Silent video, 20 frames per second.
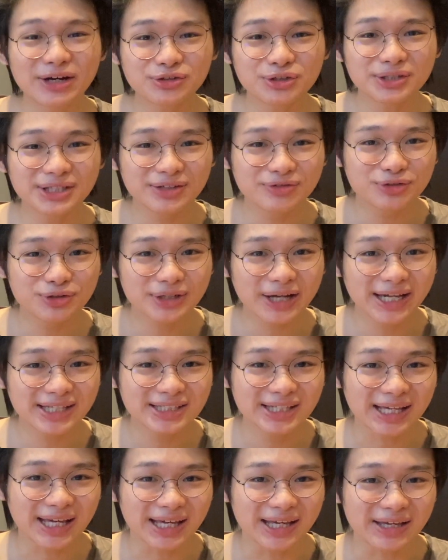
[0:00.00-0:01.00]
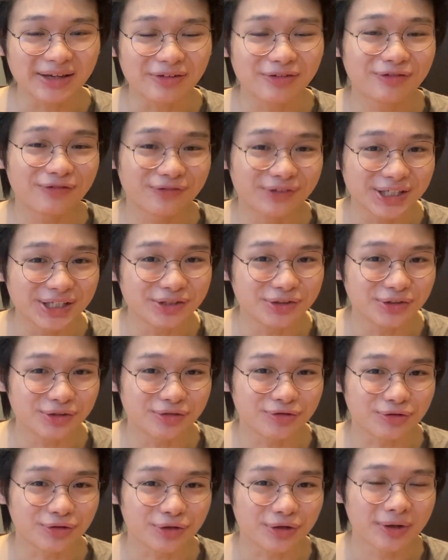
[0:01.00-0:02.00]
to give you guys a feel
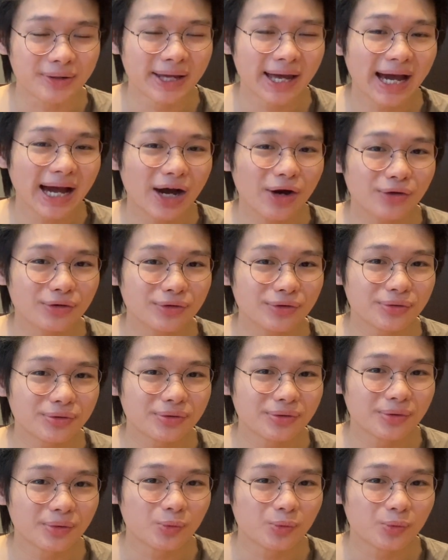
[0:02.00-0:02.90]
for how